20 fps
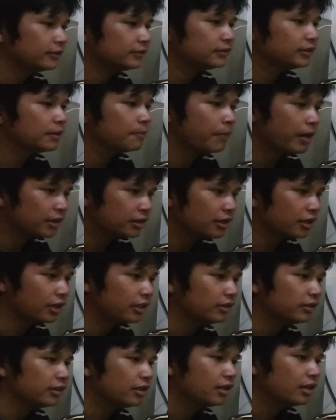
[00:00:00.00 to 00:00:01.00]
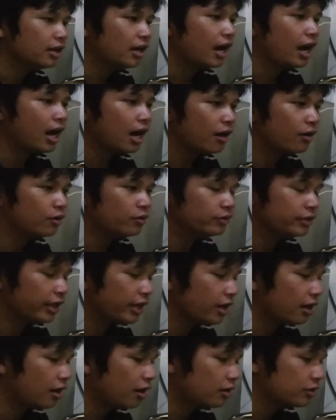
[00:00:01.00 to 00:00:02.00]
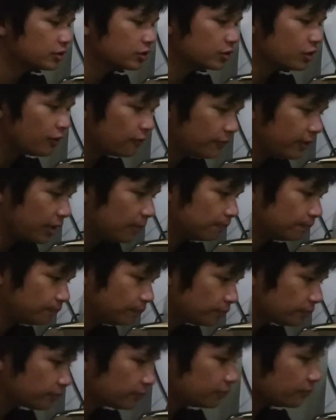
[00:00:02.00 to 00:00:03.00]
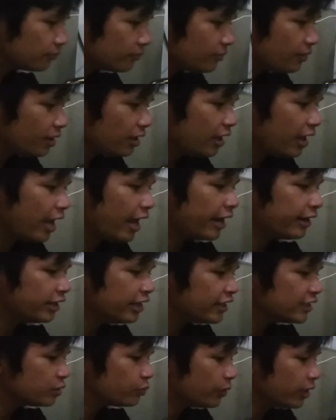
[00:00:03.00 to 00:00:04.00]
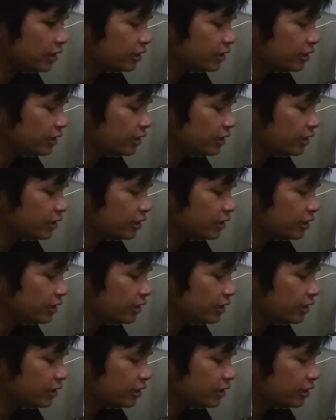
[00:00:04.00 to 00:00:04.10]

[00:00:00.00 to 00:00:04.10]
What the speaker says: the method how they are solved them. And this